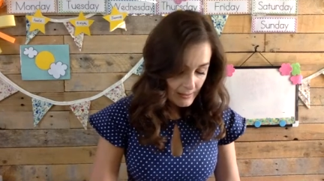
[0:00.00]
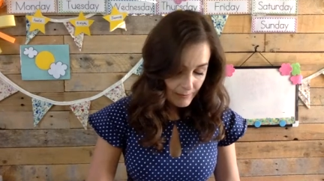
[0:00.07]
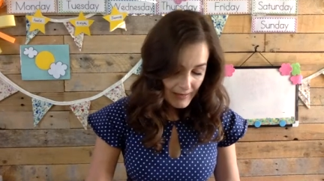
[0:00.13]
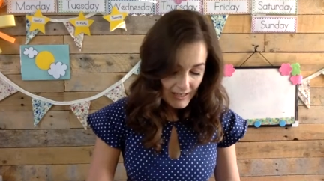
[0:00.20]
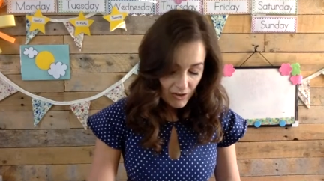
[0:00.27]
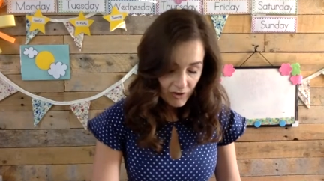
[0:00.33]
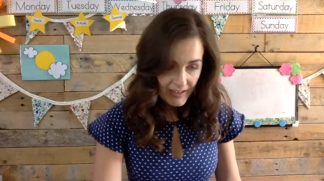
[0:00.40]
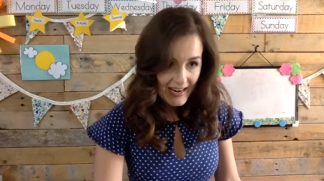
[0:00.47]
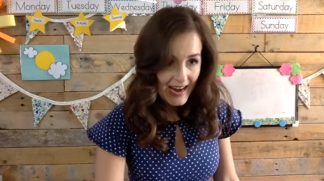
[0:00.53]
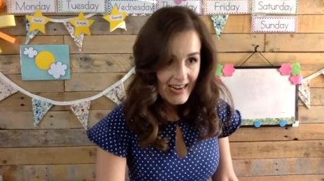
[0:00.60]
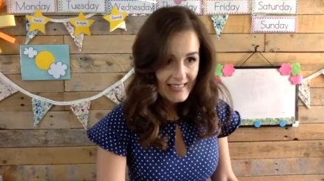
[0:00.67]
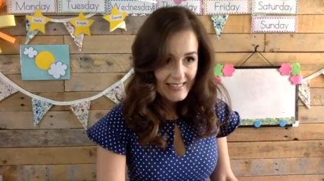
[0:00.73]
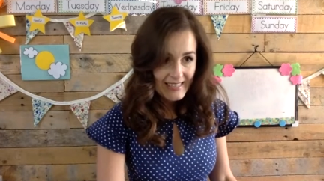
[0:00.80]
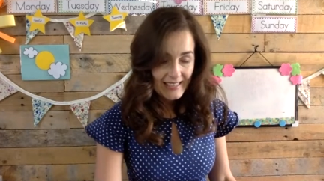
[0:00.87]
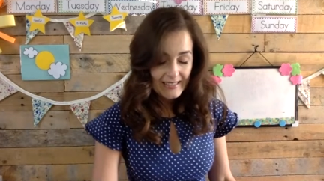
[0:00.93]
to be
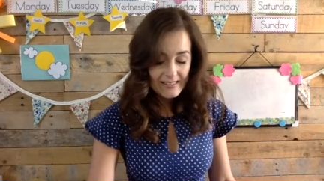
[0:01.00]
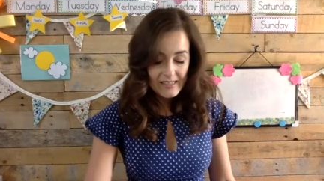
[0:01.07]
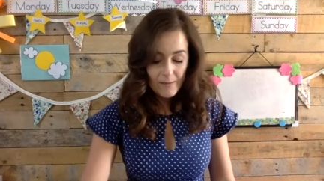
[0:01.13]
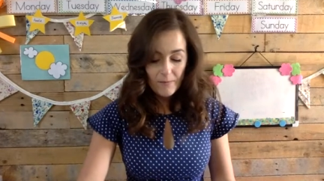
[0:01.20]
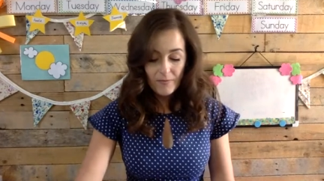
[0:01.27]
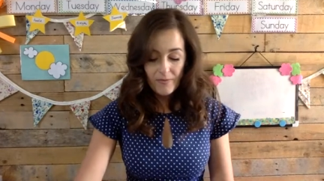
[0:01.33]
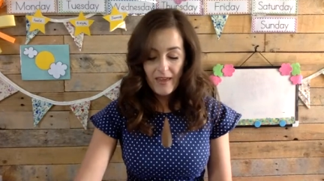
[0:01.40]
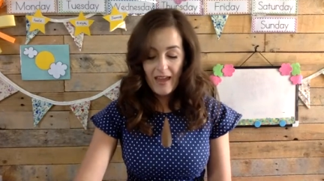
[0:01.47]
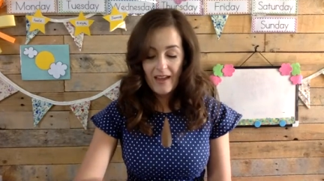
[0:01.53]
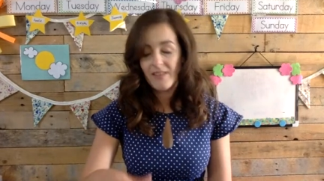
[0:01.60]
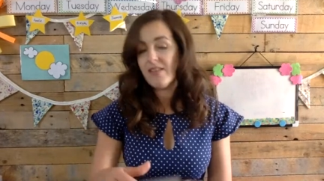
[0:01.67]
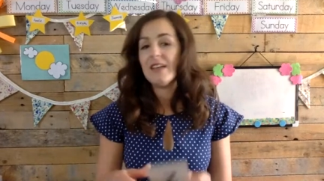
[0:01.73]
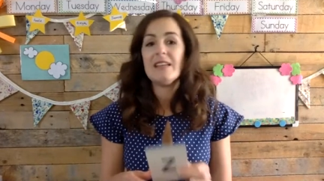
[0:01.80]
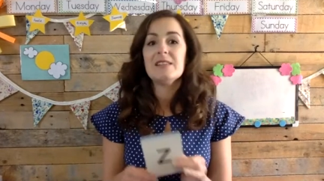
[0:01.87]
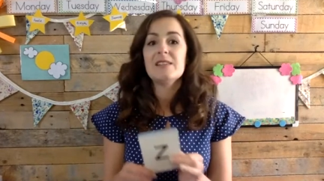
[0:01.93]
creating
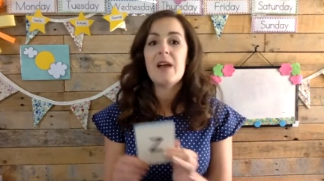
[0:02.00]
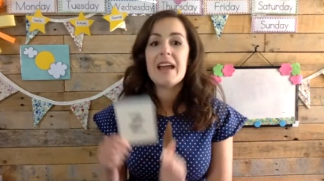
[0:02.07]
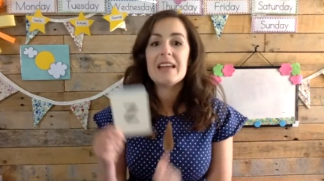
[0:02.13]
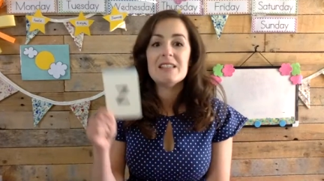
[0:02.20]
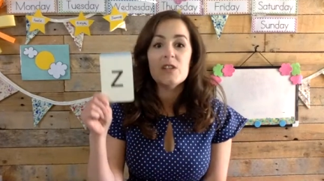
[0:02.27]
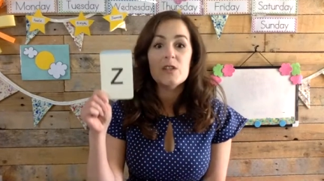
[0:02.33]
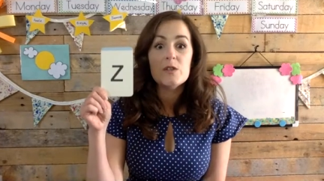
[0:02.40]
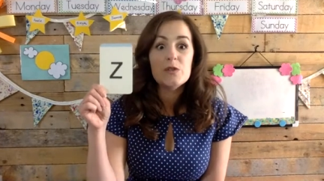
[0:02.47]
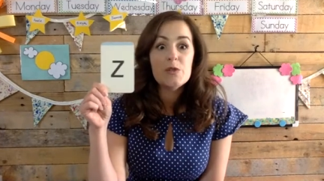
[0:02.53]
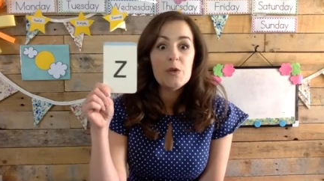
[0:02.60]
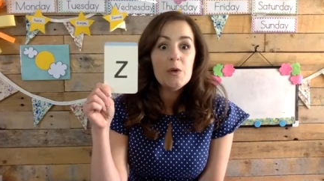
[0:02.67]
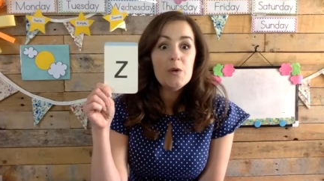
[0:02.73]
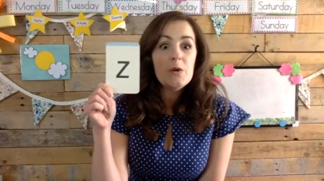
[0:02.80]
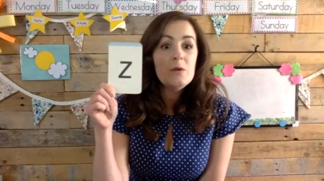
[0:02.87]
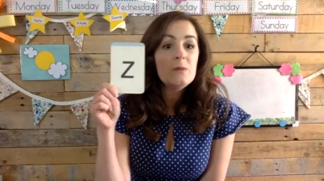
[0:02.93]
something that is going to
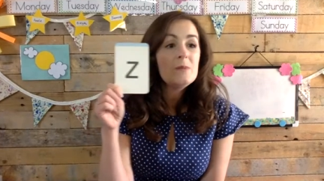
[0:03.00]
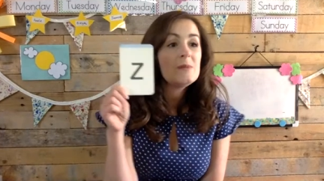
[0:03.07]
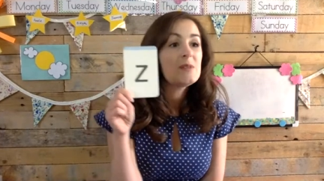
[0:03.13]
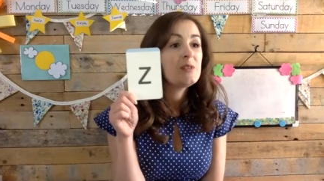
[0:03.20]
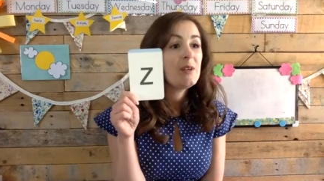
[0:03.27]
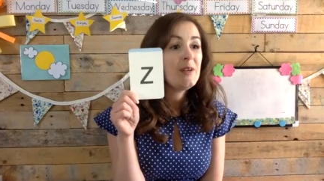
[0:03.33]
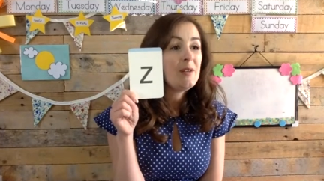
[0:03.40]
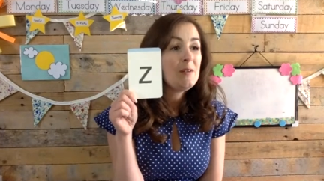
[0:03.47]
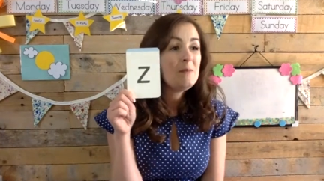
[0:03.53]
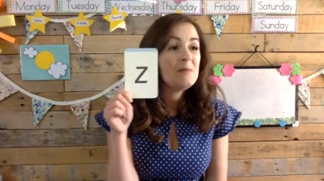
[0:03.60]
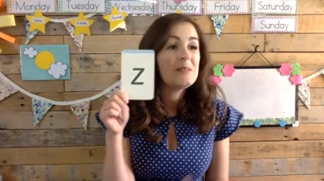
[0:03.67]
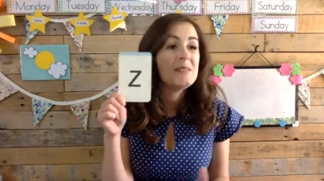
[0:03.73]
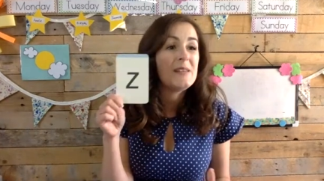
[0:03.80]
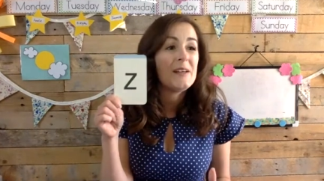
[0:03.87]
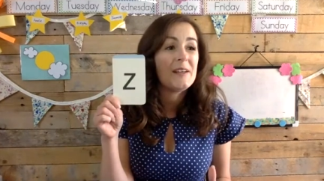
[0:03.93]
zoom, zoom,
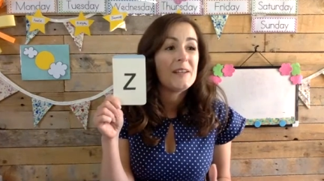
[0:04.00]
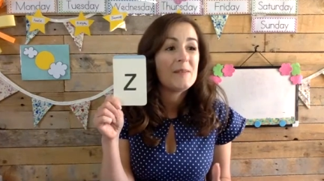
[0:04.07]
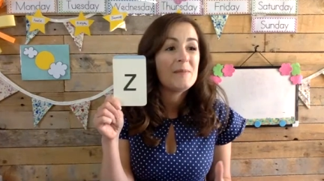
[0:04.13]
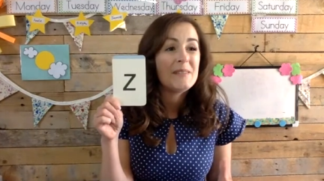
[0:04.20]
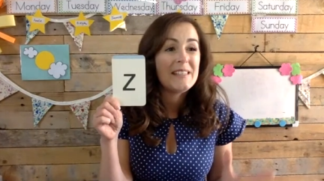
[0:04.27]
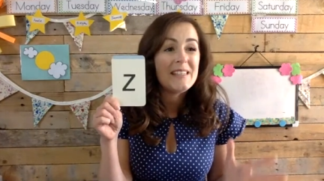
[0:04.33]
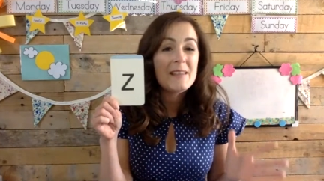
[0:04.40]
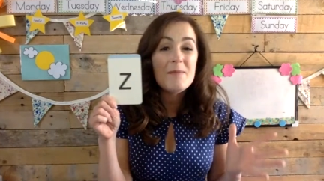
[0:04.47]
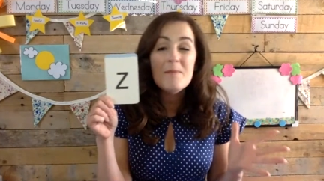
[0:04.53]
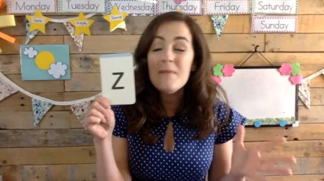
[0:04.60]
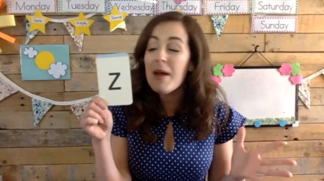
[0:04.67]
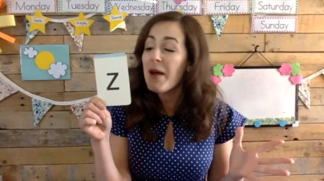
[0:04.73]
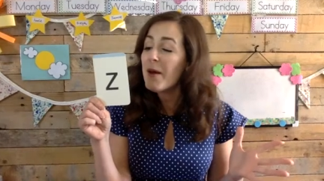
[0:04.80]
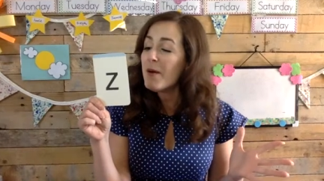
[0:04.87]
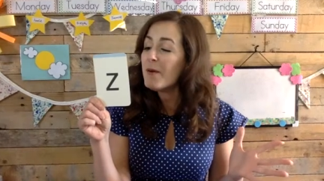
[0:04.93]
zoom to the
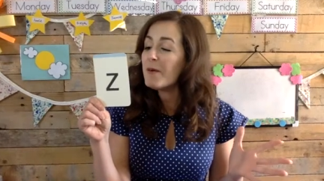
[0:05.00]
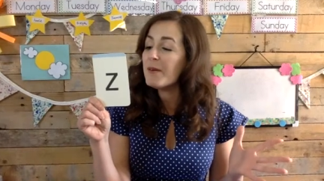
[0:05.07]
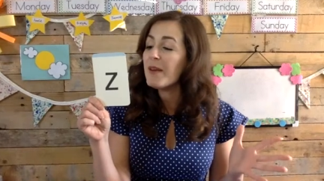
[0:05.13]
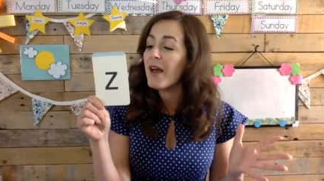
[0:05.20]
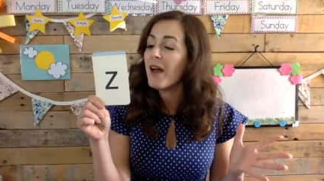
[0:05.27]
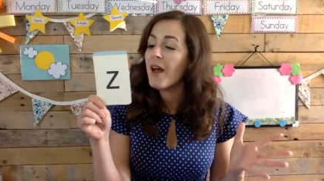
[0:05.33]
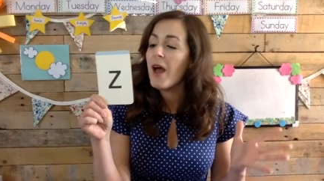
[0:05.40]
moon.